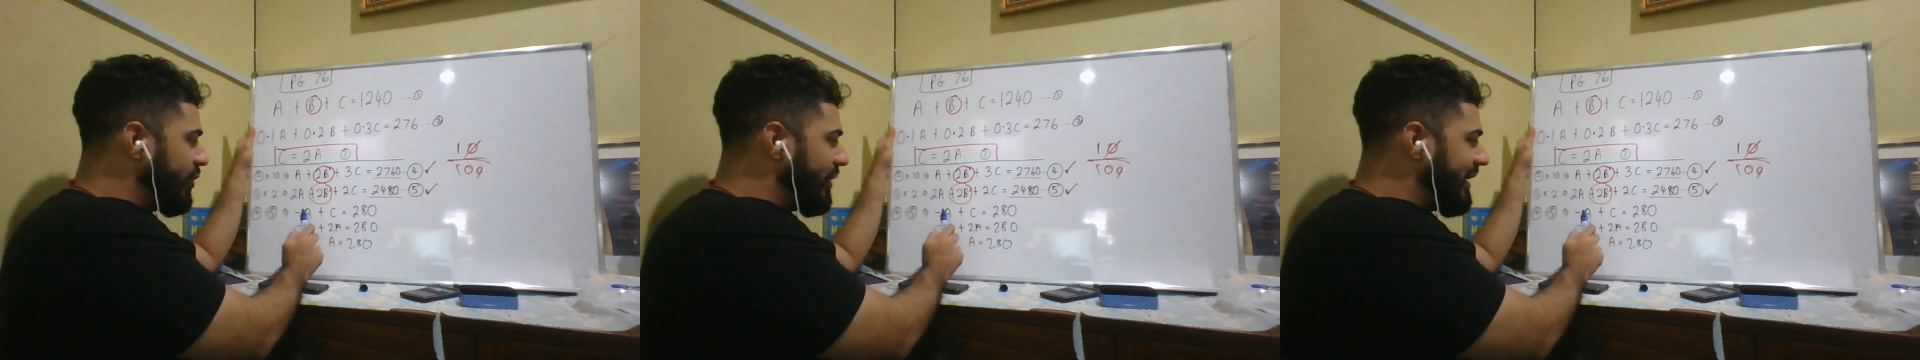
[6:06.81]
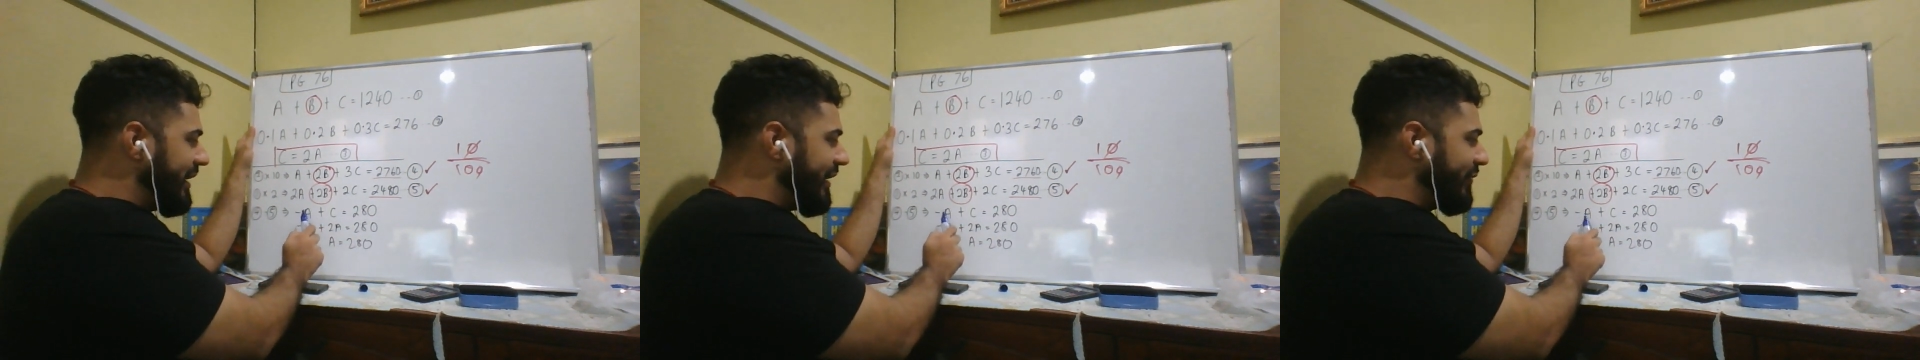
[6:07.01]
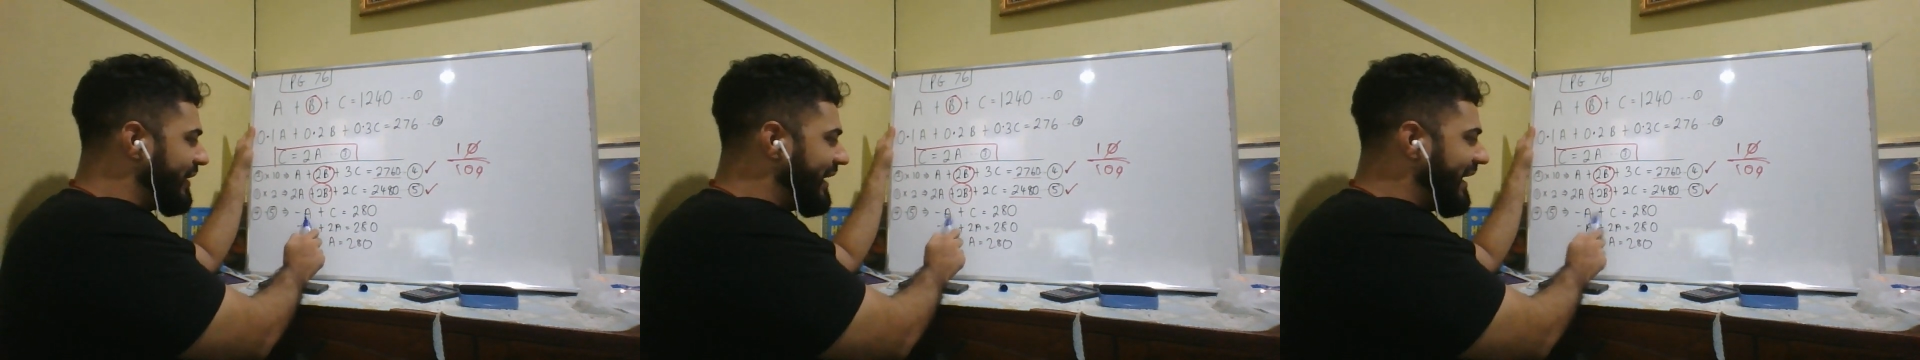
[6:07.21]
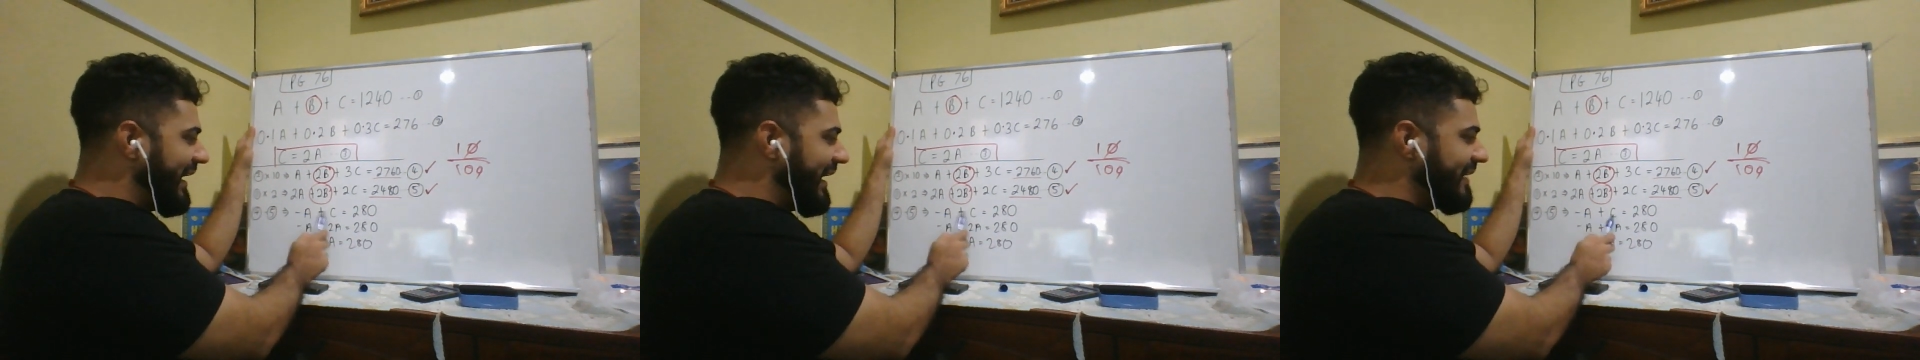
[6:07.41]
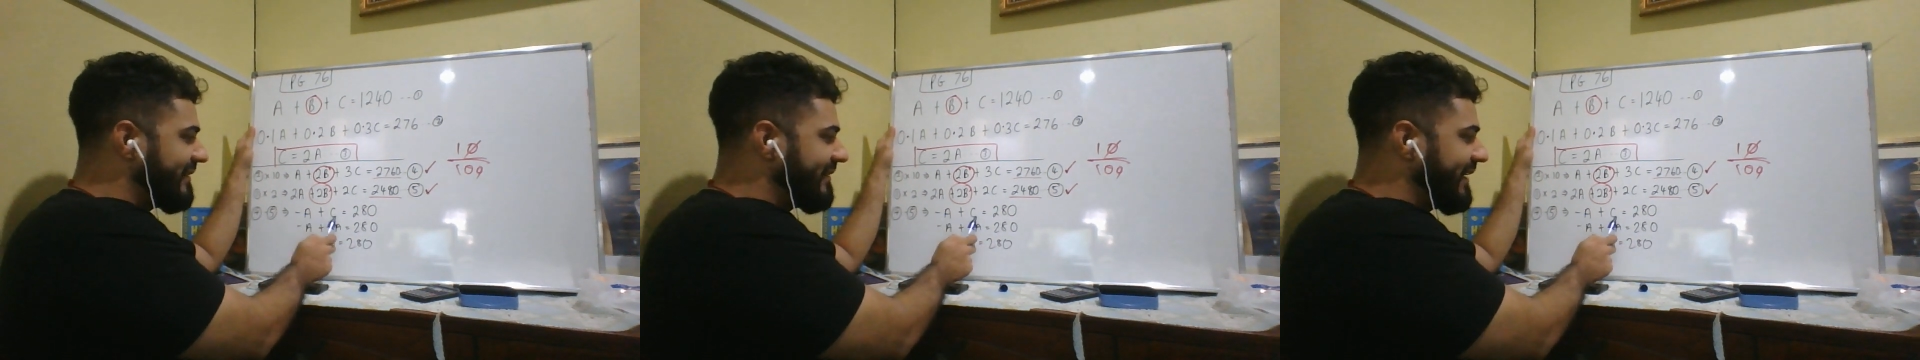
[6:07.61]
you're left with
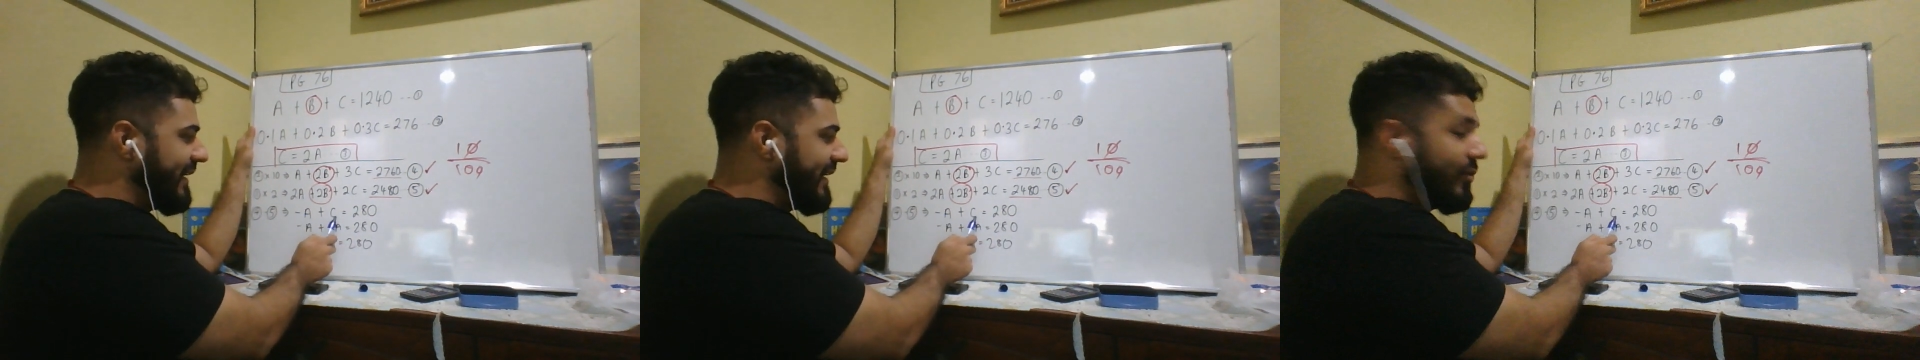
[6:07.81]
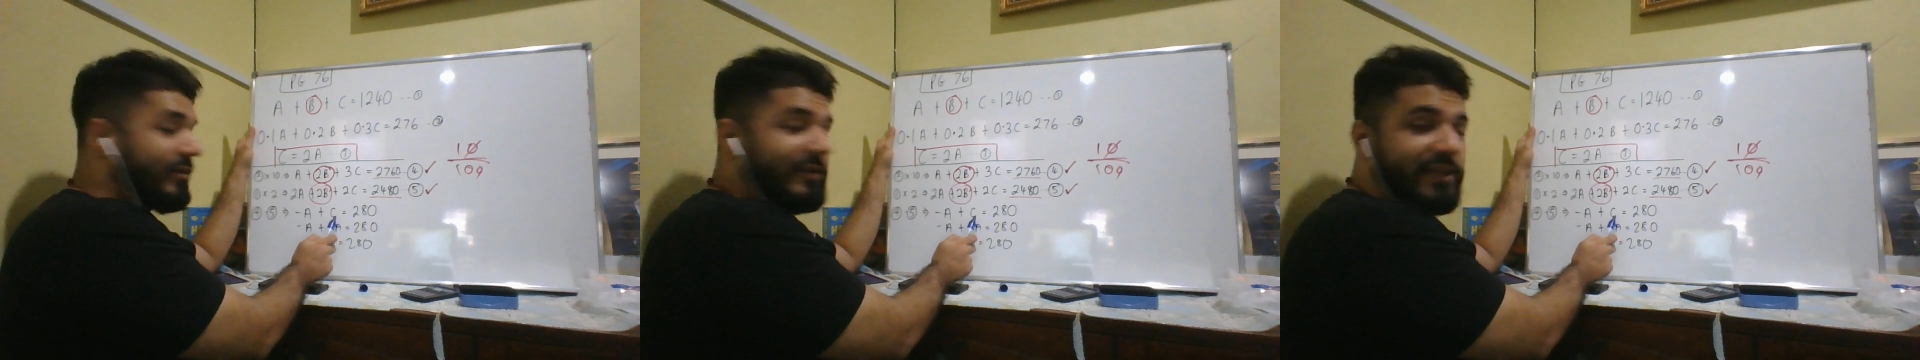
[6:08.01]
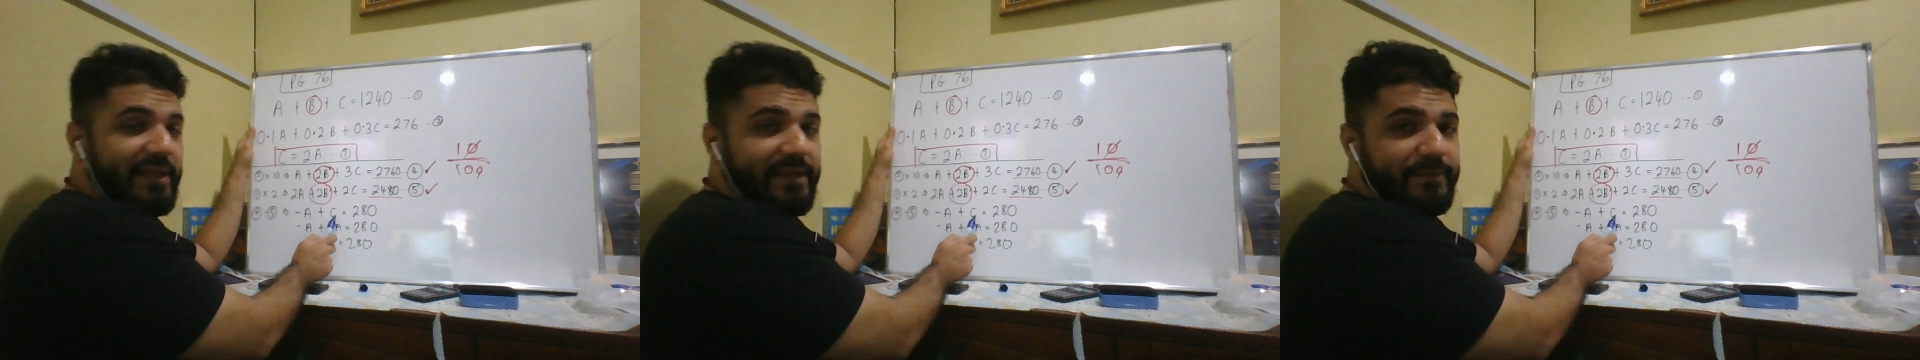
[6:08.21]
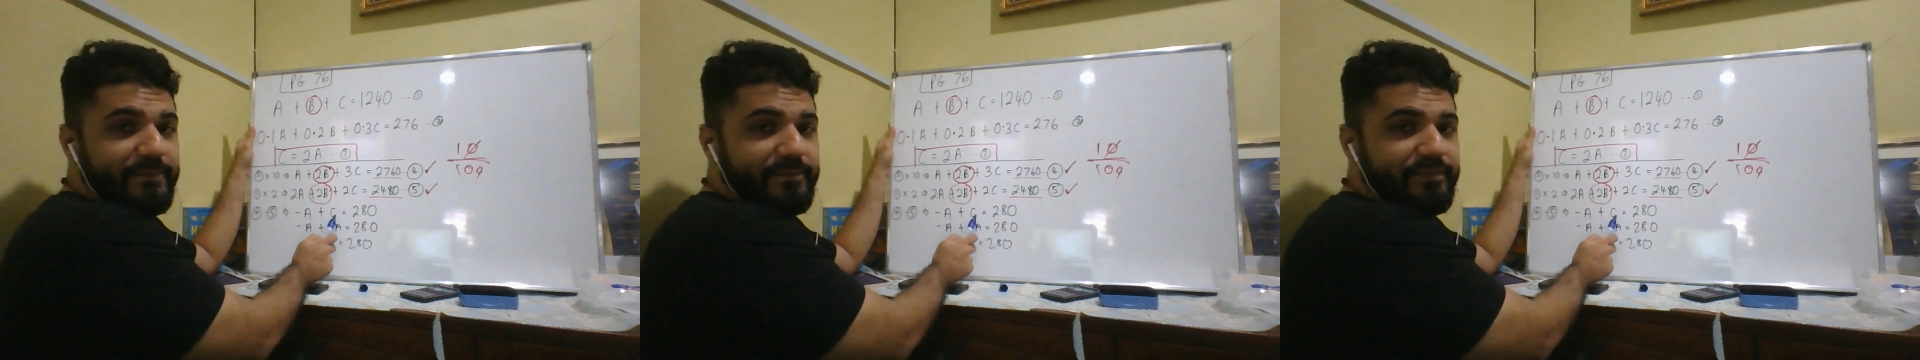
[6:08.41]
A and C only.